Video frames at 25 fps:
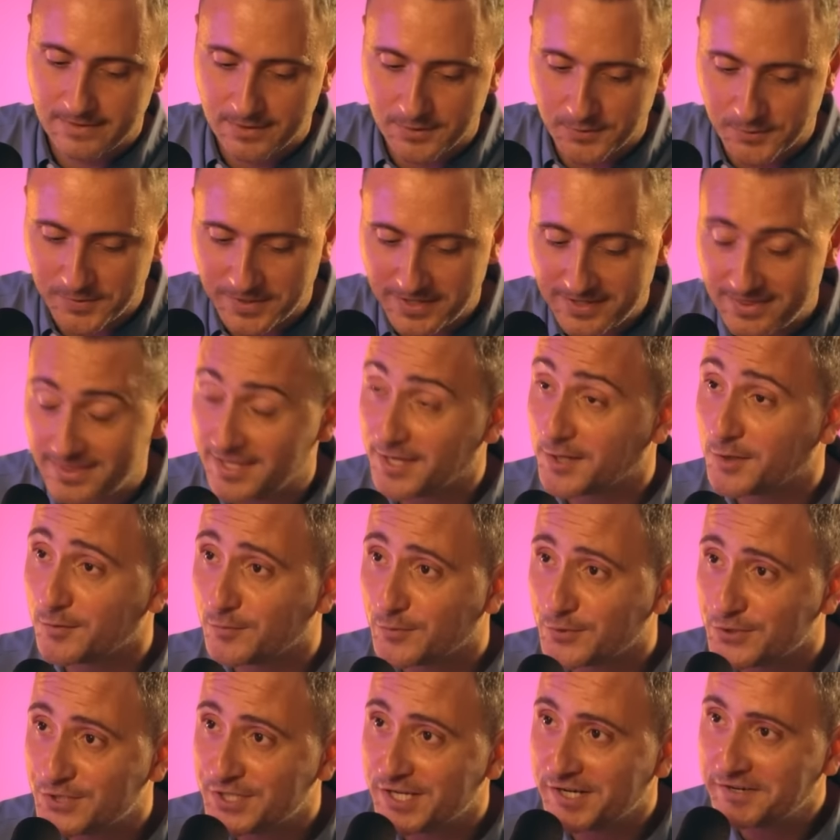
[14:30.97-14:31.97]
Okay, thank you
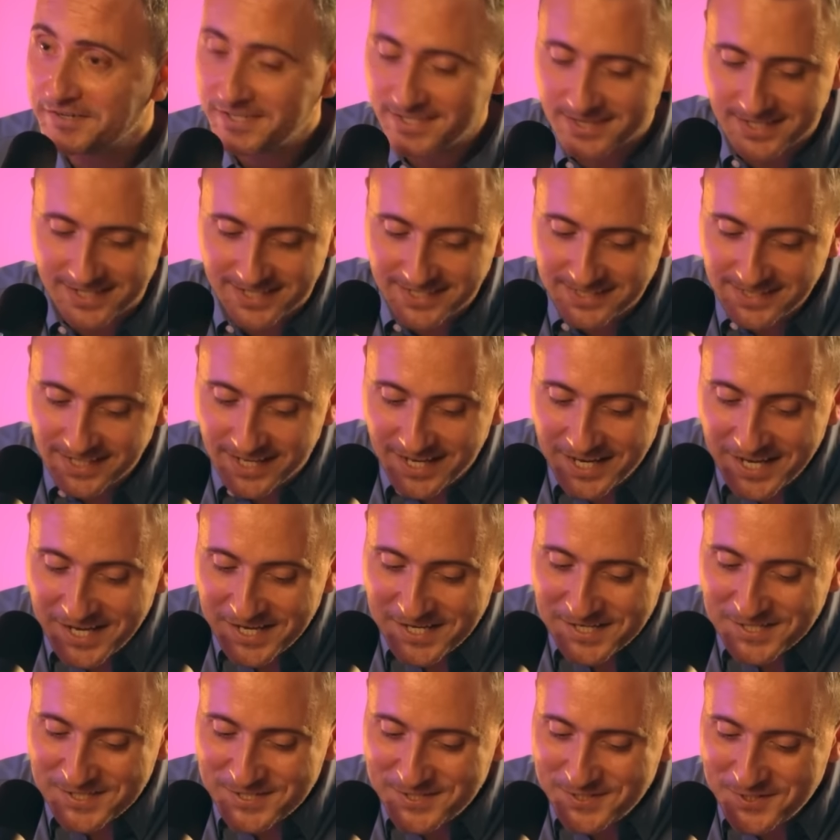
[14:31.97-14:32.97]
for sharing that.
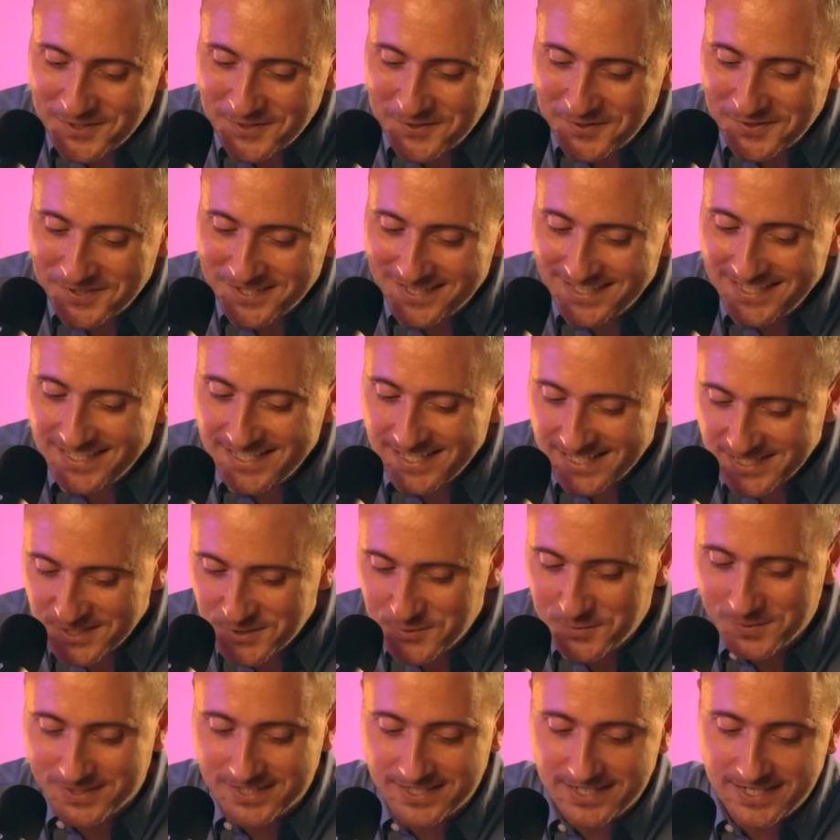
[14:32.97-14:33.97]
So the
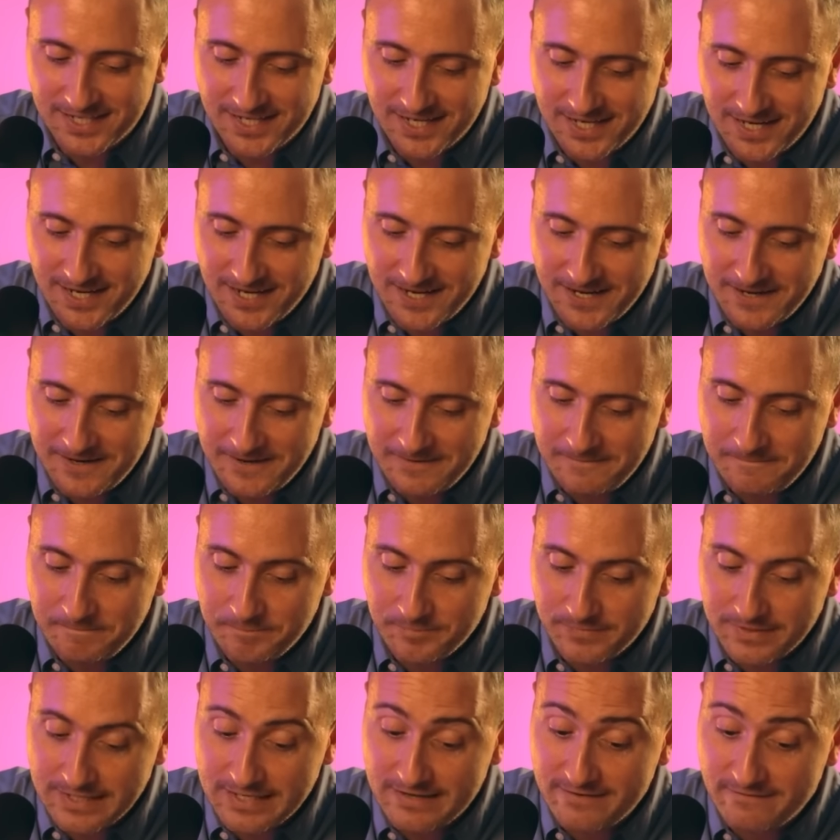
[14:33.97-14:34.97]
next one,
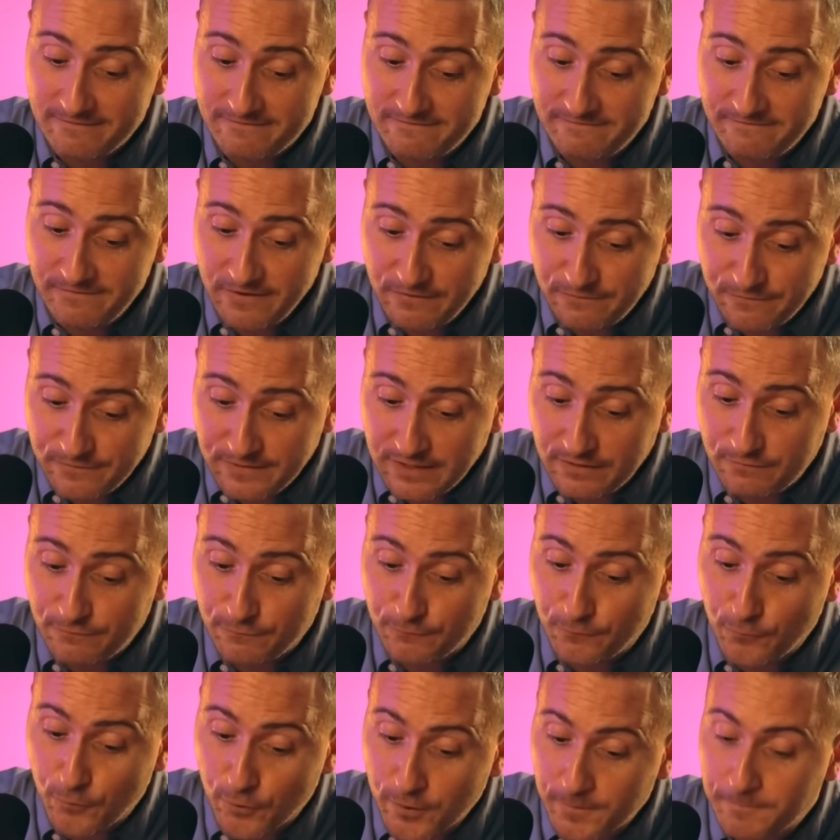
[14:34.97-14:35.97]

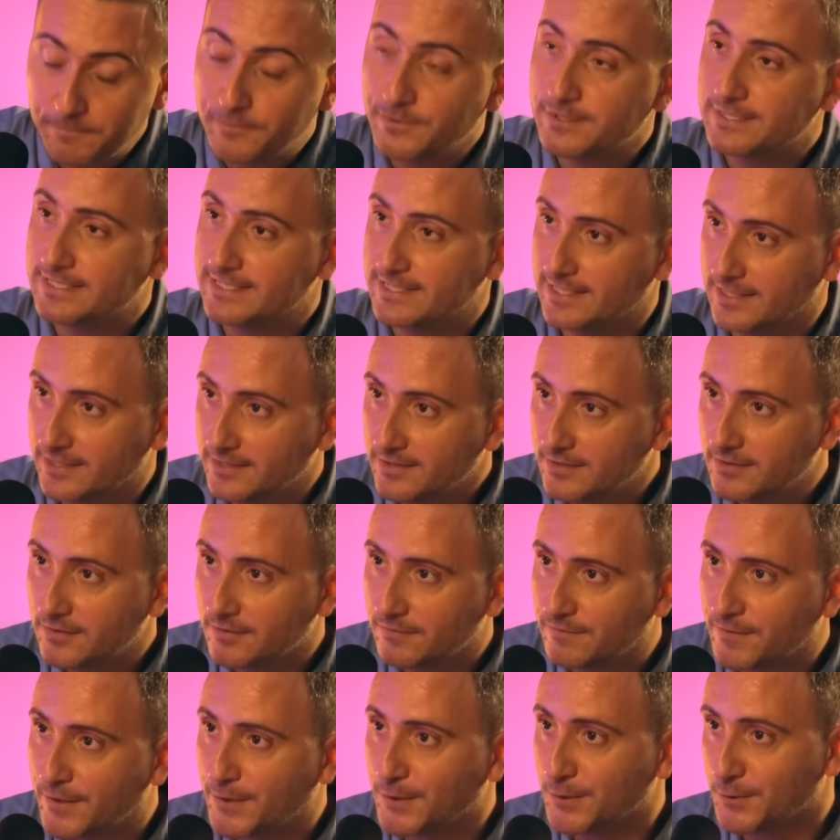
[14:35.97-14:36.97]
54%
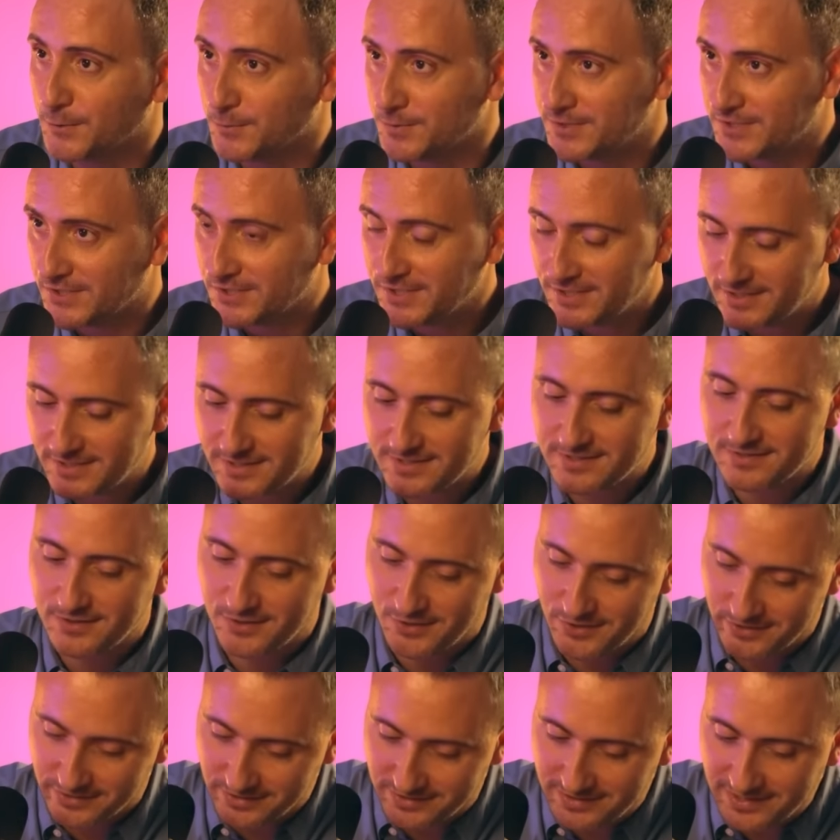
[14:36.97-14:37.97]
of our users
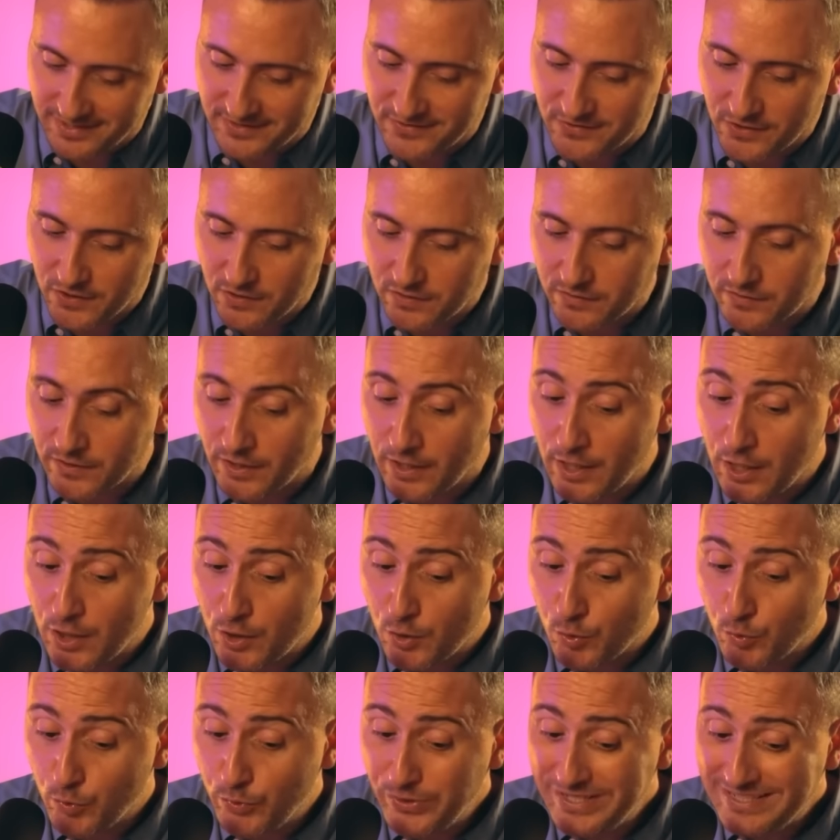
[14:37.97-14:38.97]
on TikTok
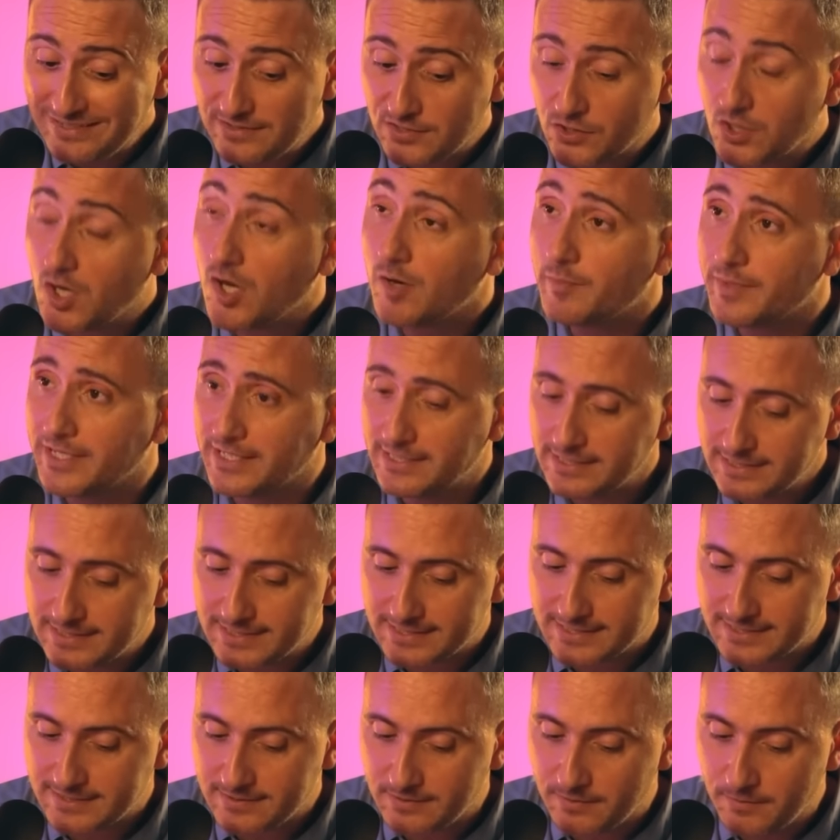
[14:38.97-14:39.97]
read
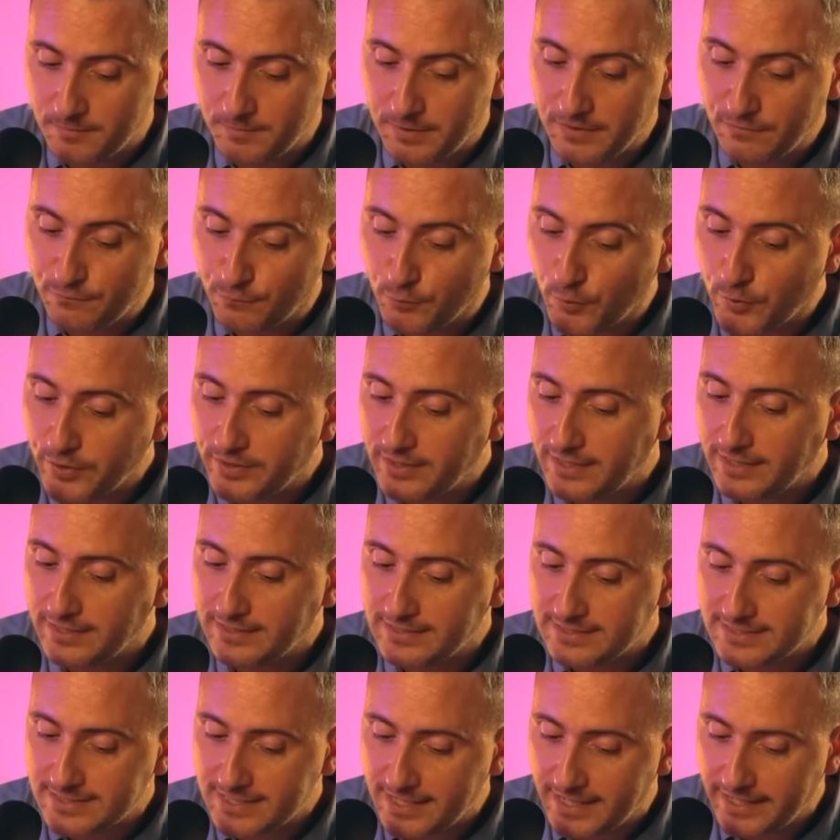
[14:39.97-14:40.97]
comments before they
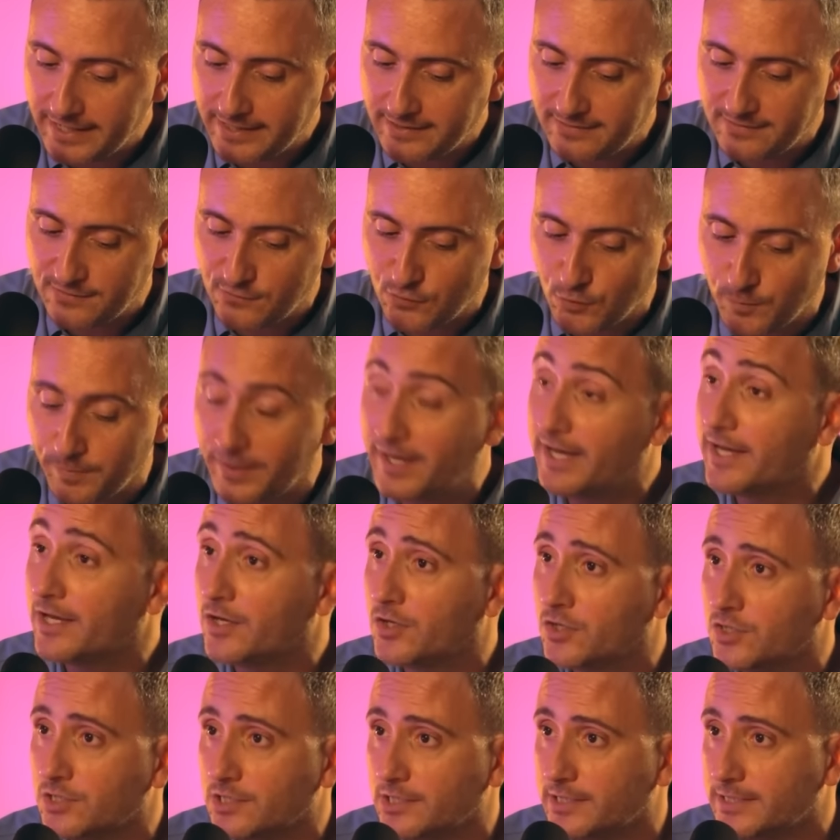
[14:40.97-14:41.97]
decide to buy
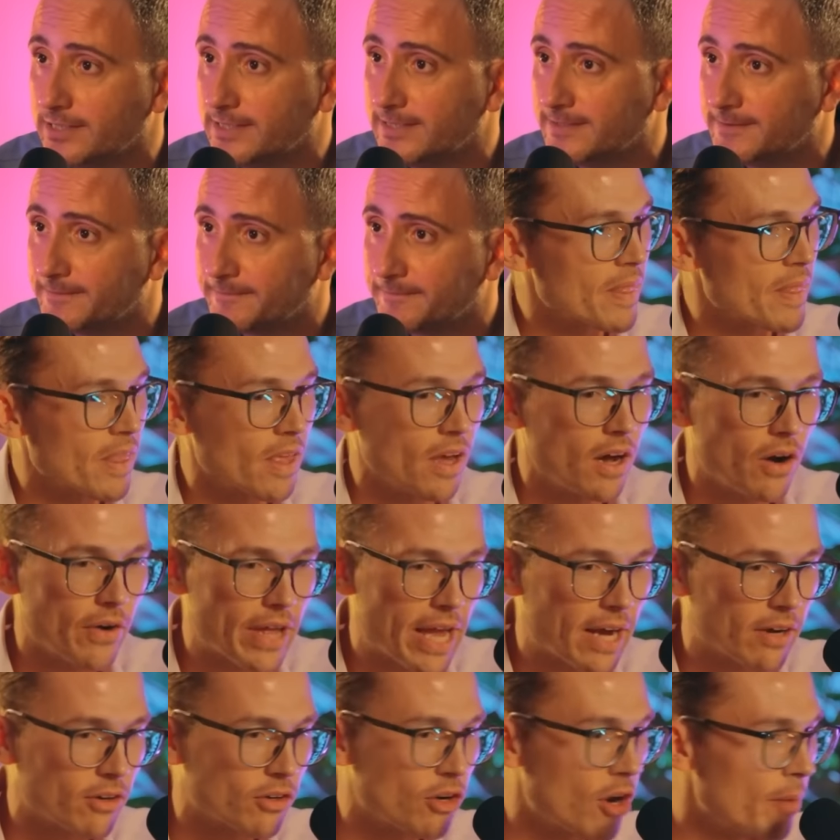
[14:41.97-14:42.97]
online. Oh
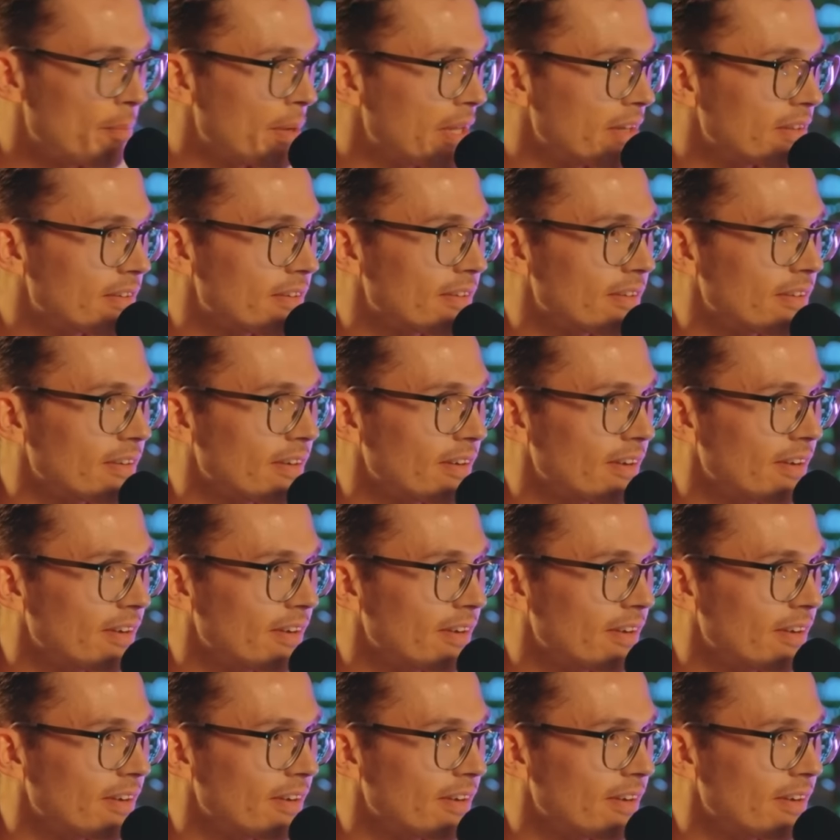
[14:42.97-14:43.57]
yeah, comment.